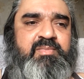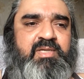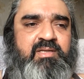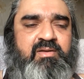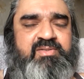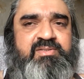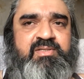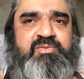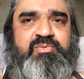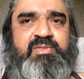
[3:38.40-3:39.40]
I lost
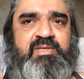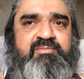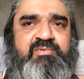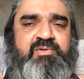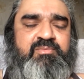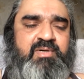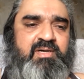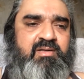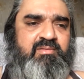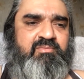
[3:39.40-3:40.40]
touch with them for a
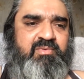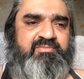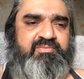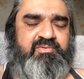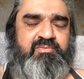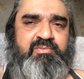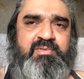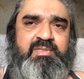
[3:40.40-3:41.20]
while, went through